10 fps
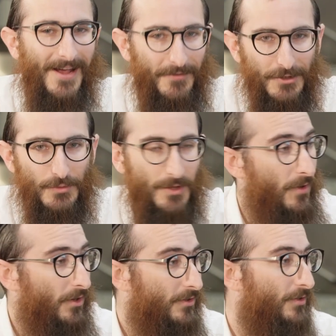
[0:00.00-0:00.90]
Everything's with a
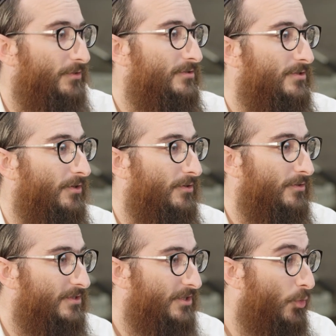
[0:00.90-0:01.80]
barcode, so
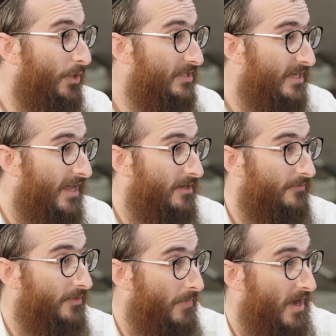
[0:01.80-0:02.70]
it's a quick scan
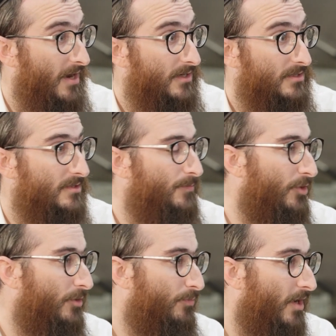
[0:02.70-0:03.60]
of the box,
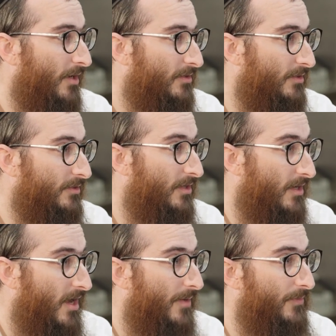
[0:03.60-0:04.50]
put the product into the
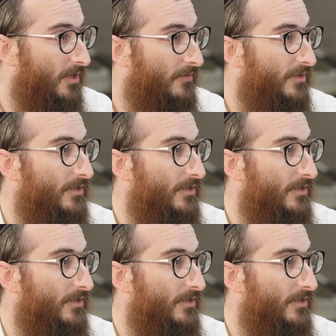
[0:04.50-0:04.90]
combi oven.